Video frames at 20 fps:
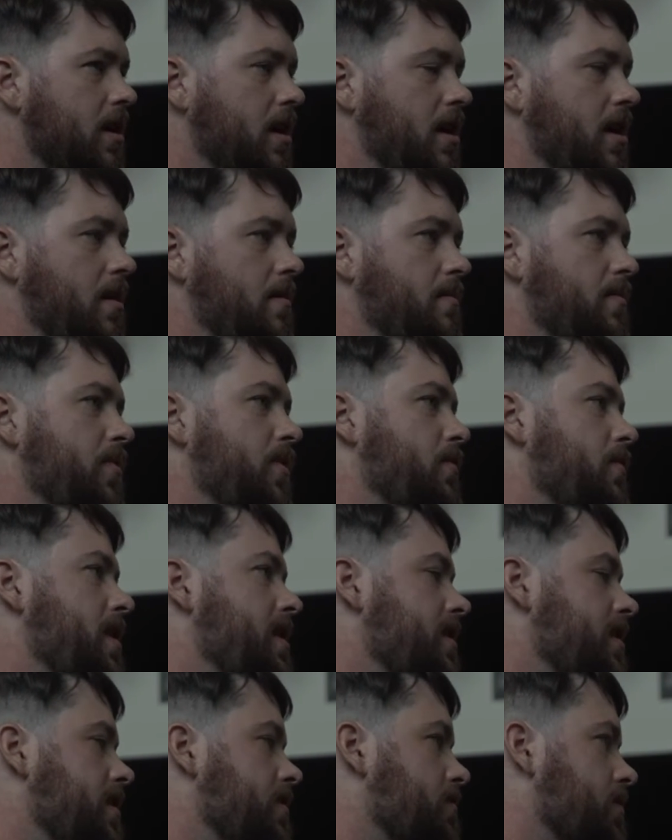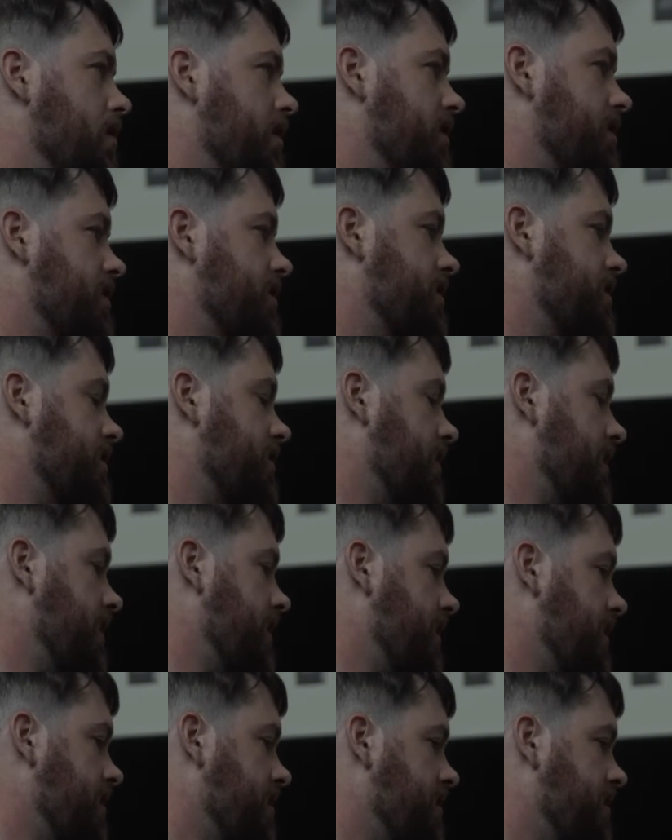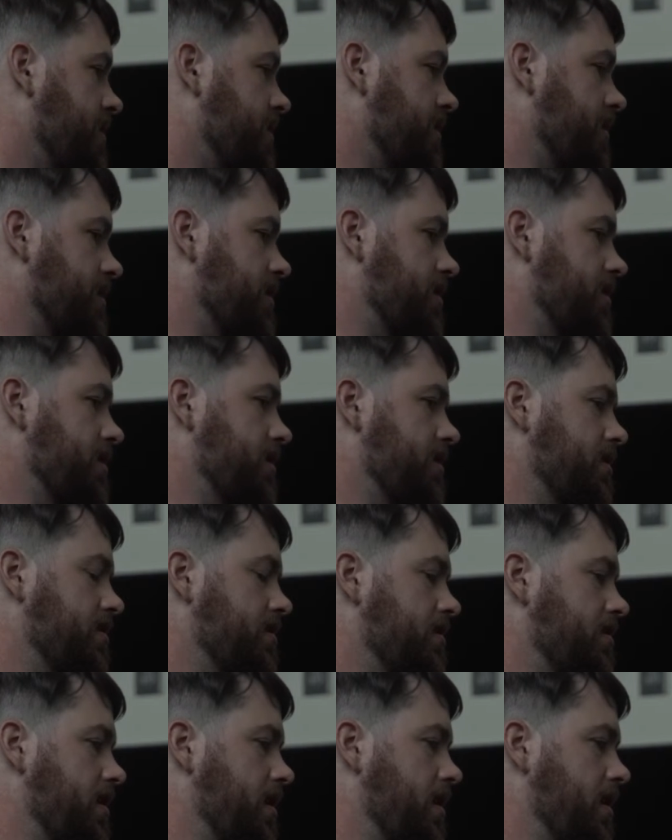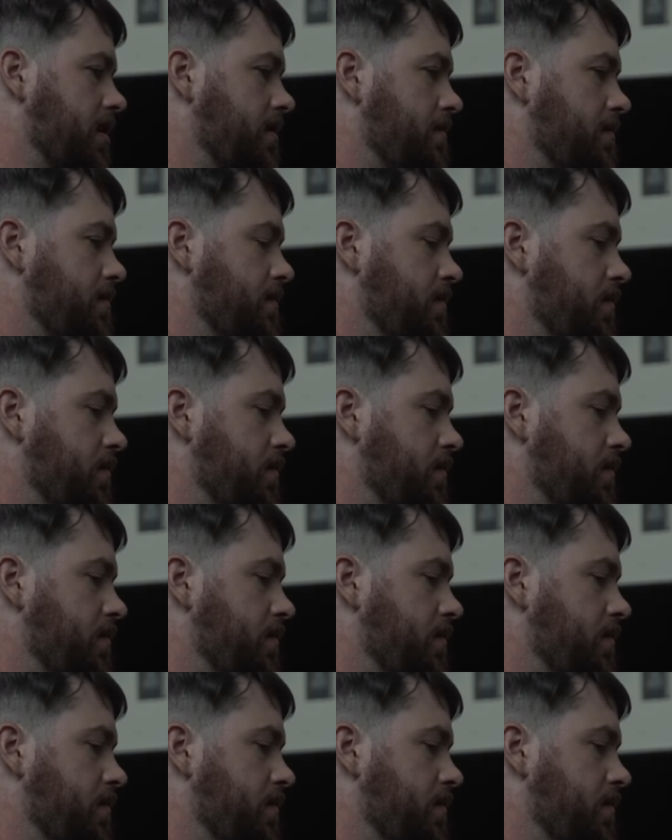Um, the way that it works is uh,